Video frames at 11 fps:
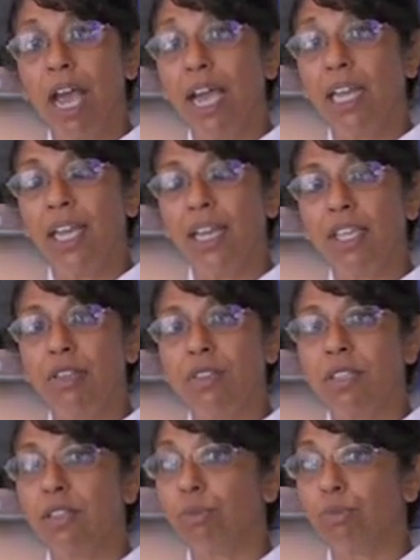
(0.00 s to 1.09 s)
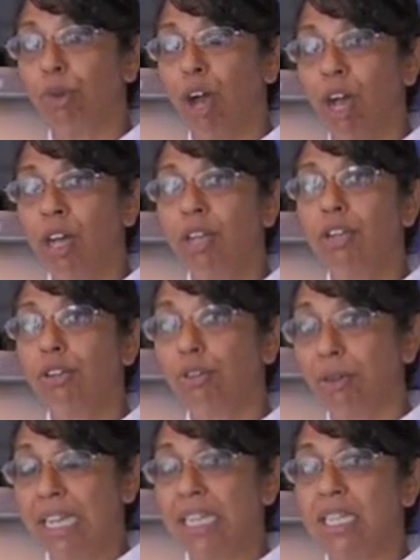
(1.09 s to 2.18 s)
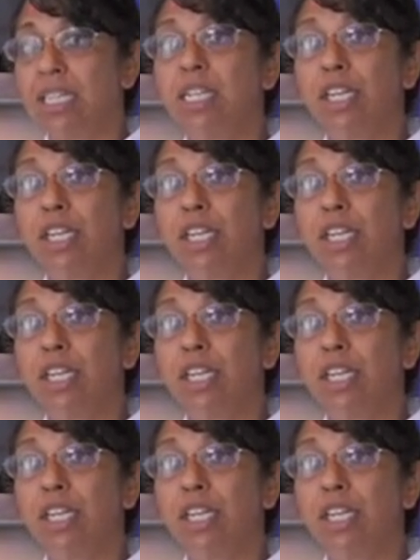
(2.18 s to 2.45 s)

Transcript: I like using the raw, grated